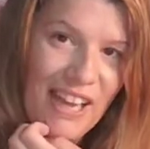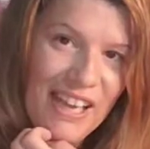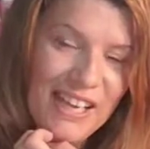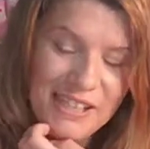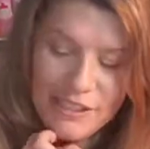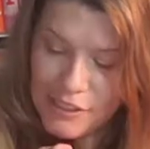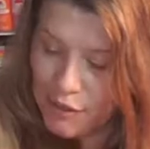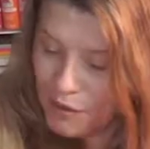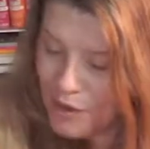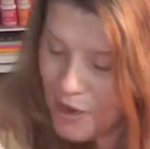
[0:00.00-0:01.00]
And
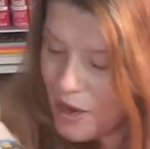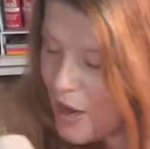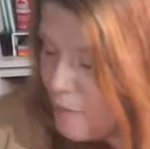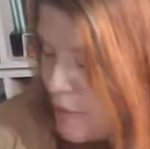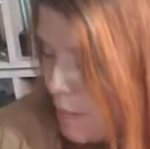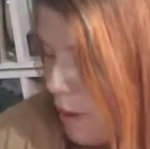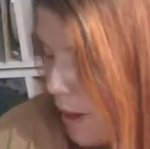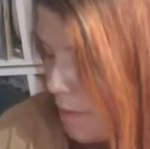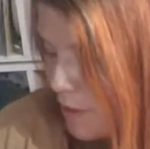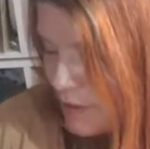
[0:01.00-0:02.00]
so I'm going to
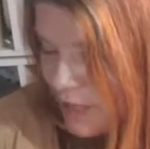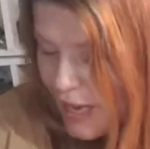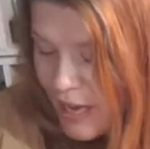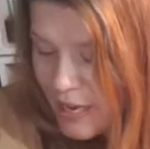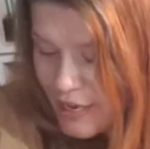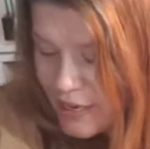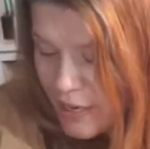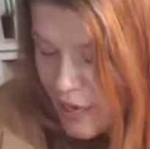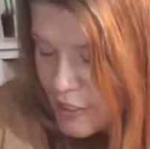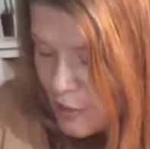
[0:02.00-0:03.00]
probably put that, and
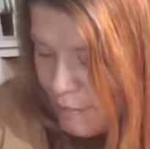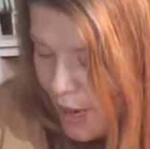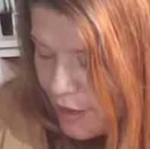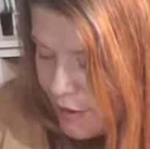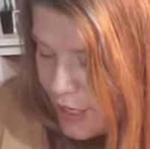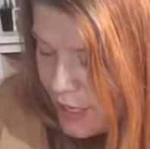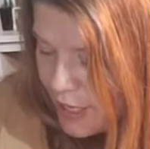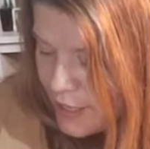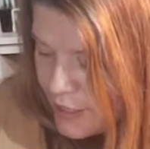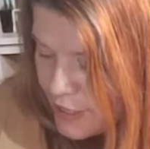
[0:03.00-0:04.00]
then that's your battery,
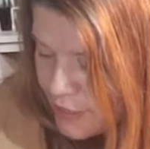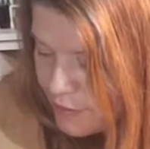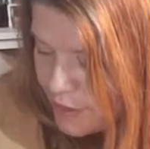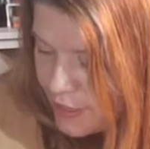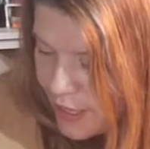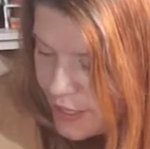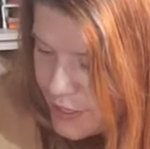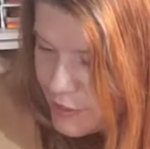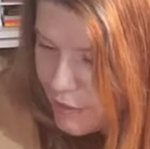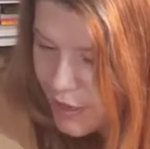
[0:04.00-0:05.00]
and you can relight
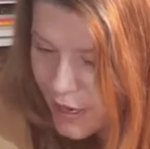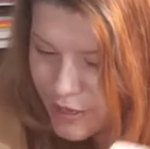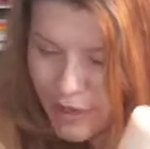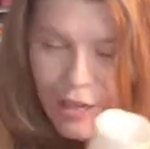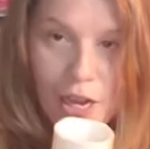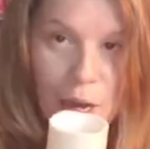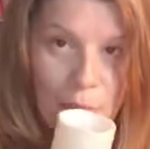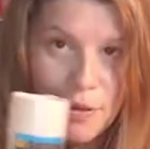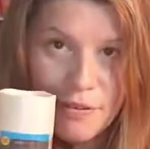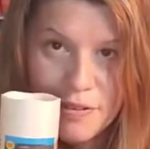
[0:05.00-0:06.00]
it. So I got a
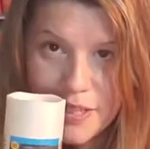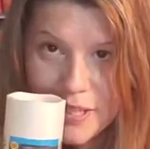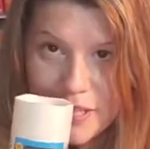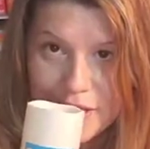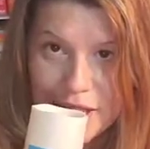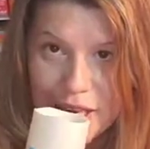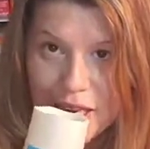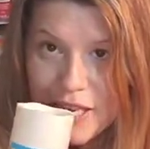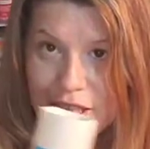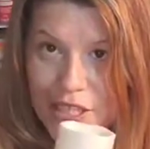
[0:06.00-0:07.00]
couple of these.
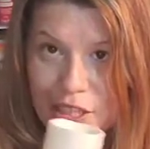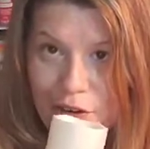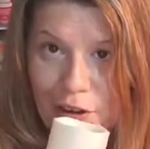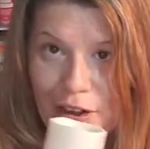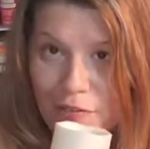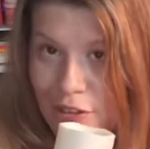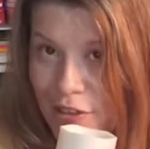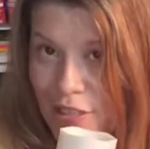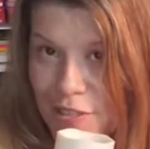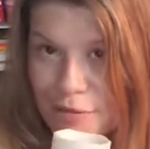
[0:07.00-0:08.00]
It's great for
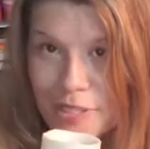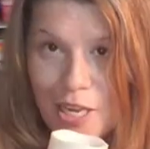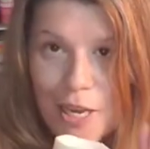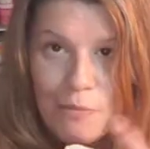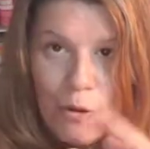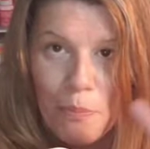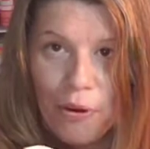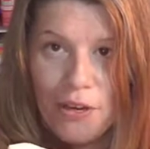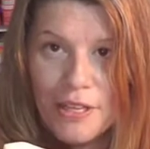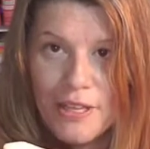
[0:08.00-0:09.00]
Christmas time. No
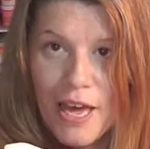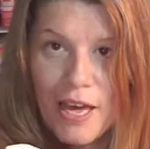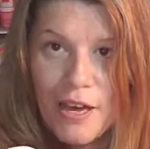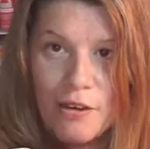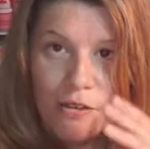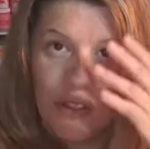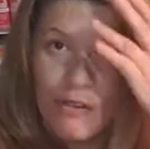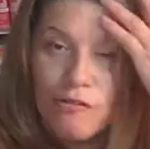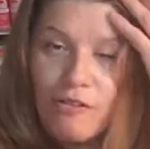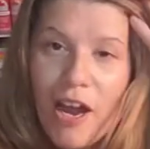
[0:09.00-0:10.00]
burning the house,
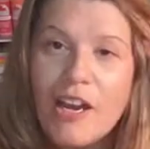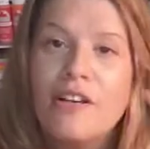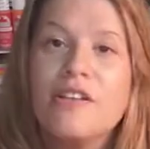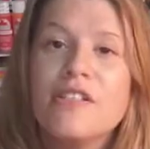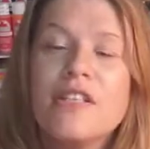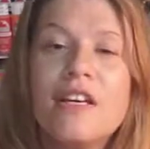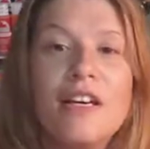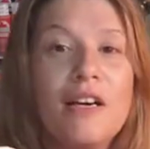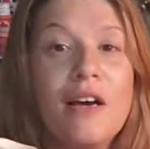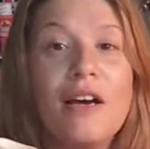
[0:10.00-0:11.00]
no fires,
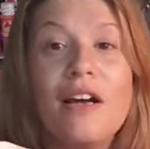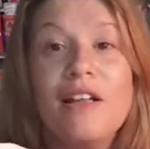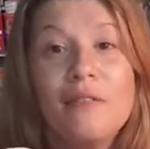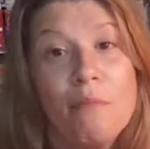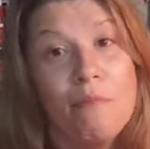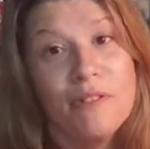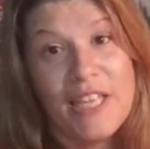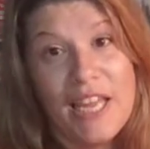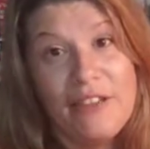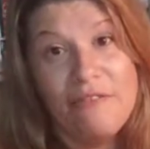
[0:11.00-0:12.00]

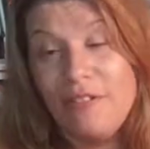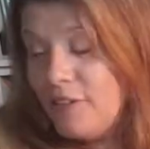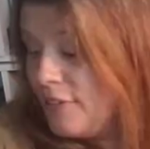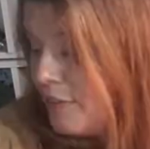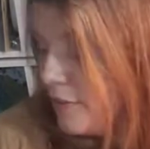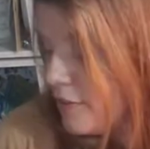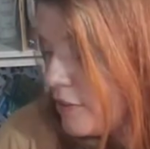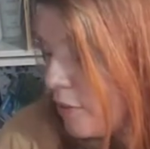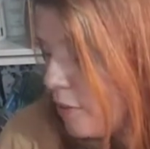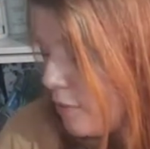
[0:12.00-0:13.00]
safe.
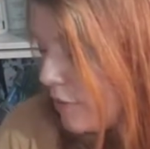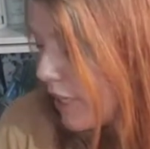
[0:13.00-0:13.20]
So